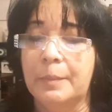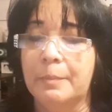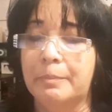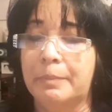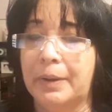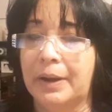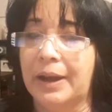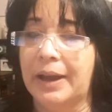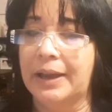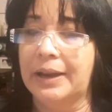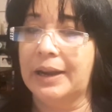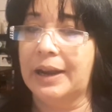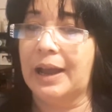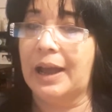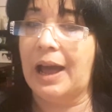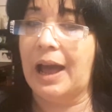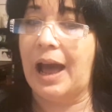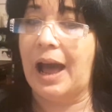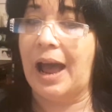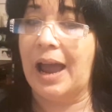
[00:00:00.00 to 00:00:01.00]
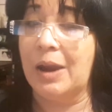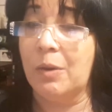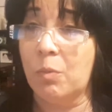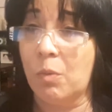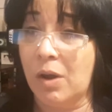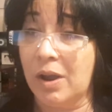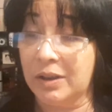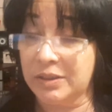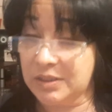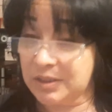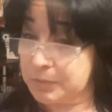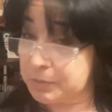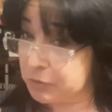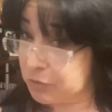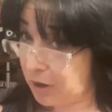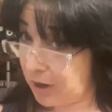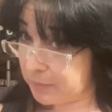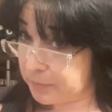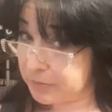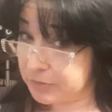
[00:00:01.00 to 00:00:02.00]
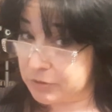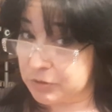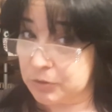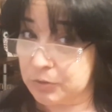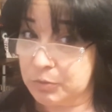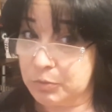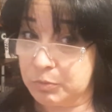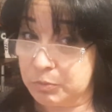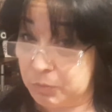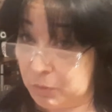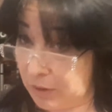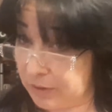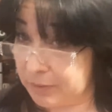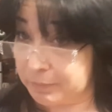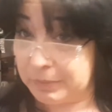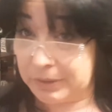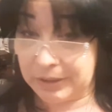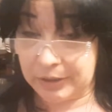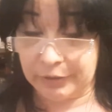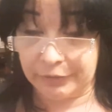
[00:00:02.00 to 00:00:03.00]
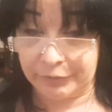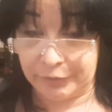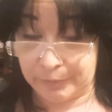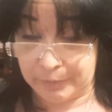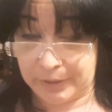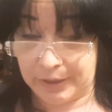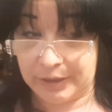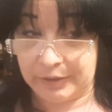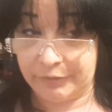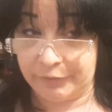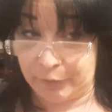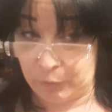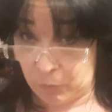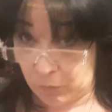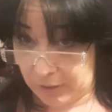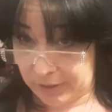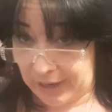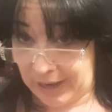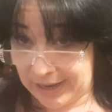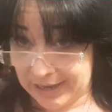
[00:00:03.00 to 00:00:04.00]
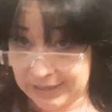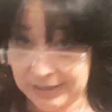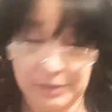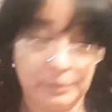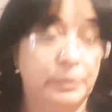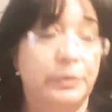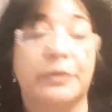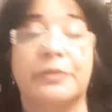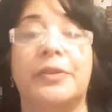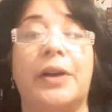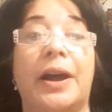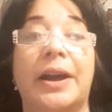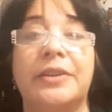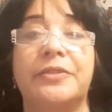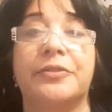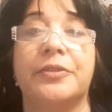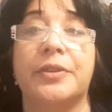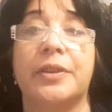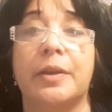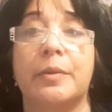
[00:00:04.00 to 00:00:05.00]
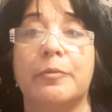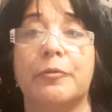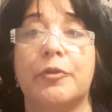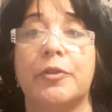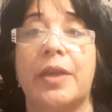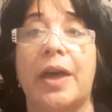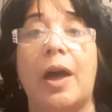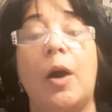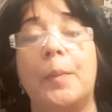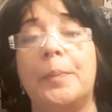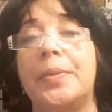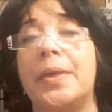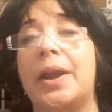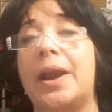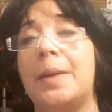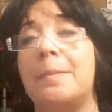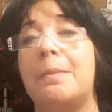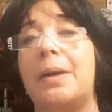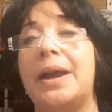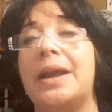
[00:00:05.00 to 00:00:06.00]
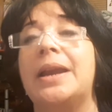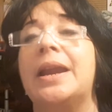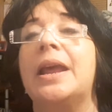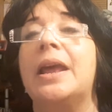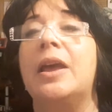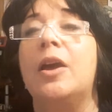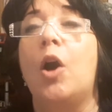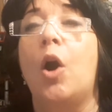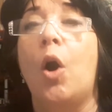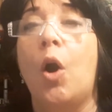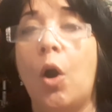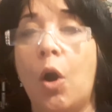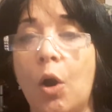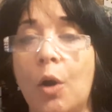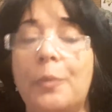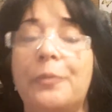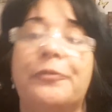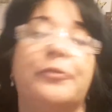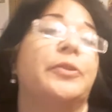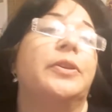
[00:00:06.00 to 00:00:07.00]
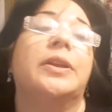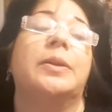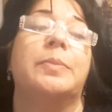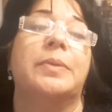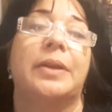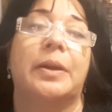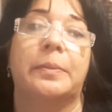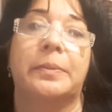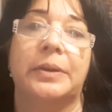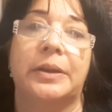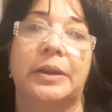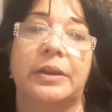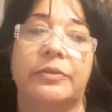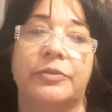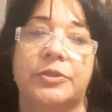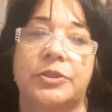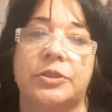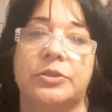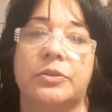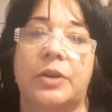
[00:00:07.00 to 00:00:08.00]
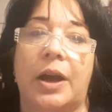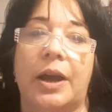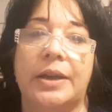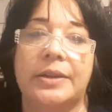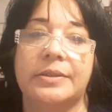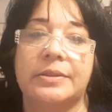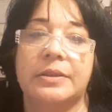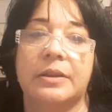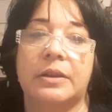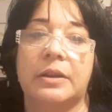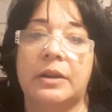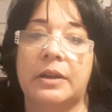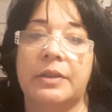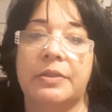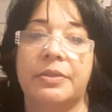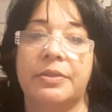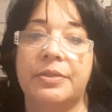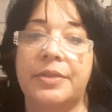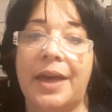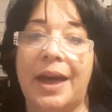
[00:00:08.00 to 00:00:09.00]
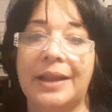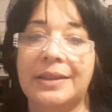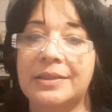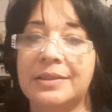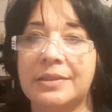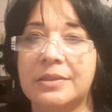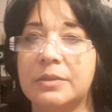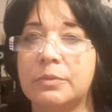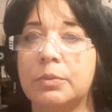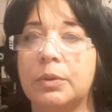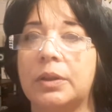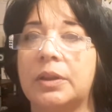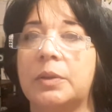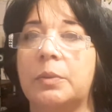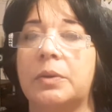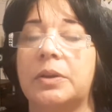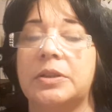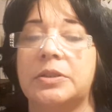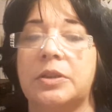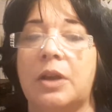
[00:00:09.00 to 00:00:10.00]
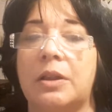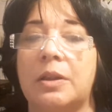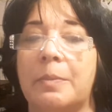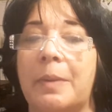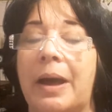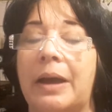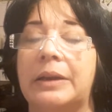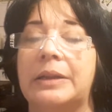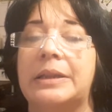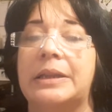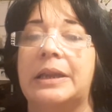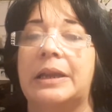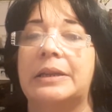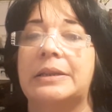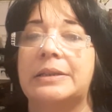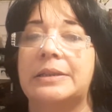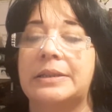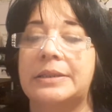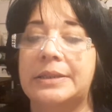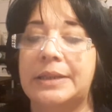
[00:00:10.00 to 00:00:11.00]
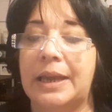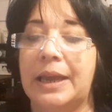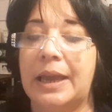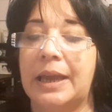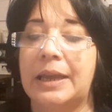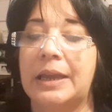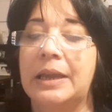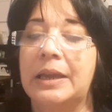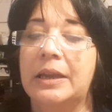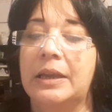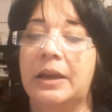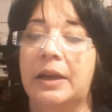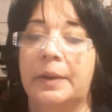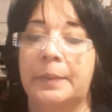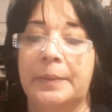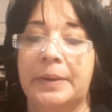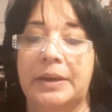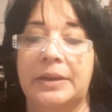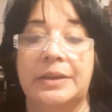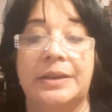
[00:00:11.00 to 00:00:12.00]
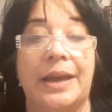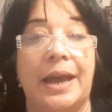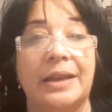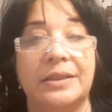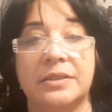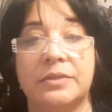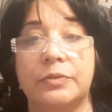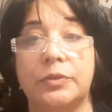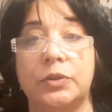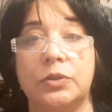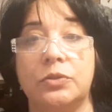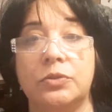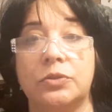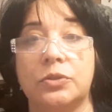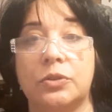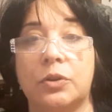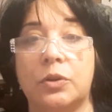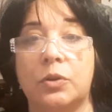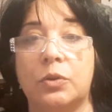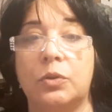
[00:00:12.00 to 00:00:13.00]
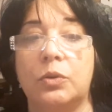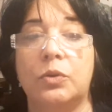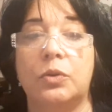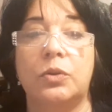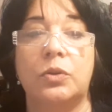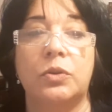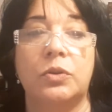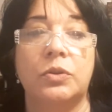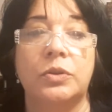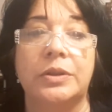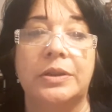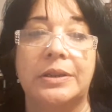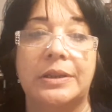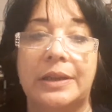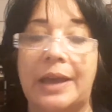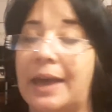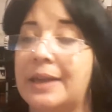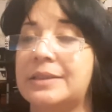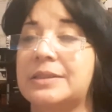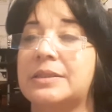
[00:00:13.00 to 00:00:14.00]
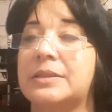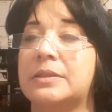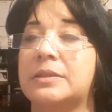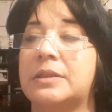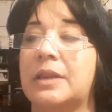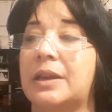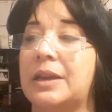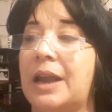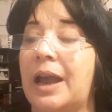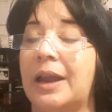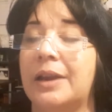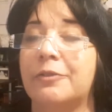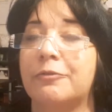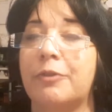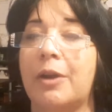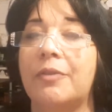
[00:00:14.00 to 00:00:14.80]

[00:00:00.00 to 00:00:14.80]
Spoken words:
but I want subscribers who want to be here for me, for what I can provide for them, for the help that I might hopefully be able to give to you guys. That's really what it's all about at the end of the day. I mean, yes, views are cool. Yes, any kind of